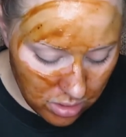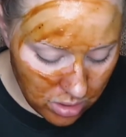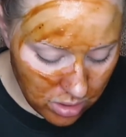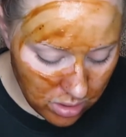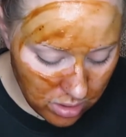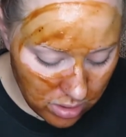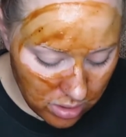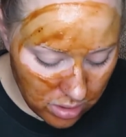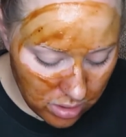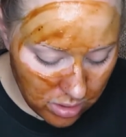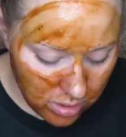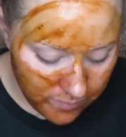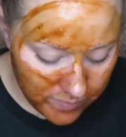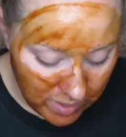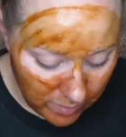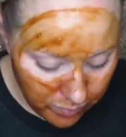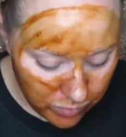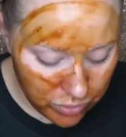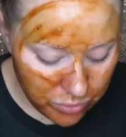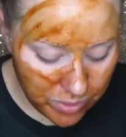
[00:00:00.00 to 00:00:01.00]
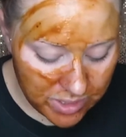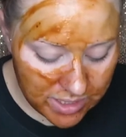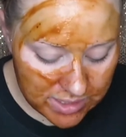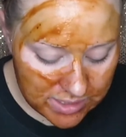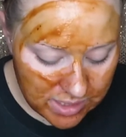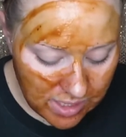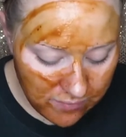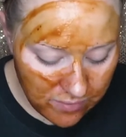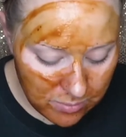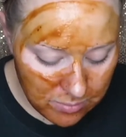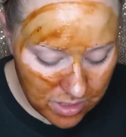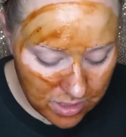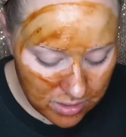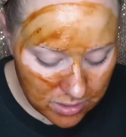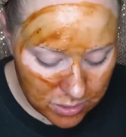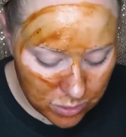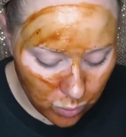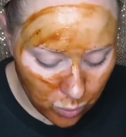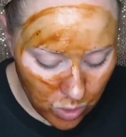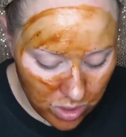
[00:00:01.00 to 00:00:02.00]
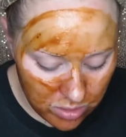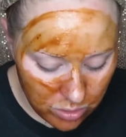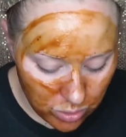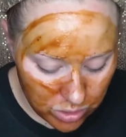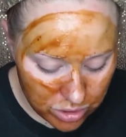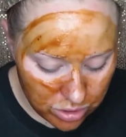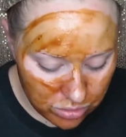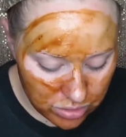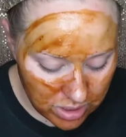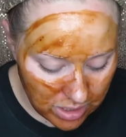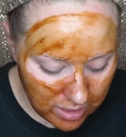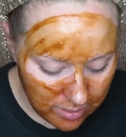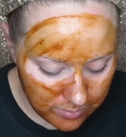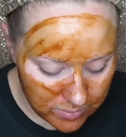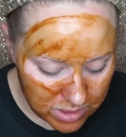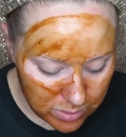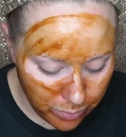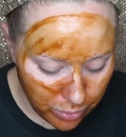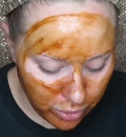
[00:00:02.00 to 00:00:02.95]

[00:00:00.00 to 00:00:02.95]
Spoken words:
Yep, 3 to 7 minutes, 1 or 2 times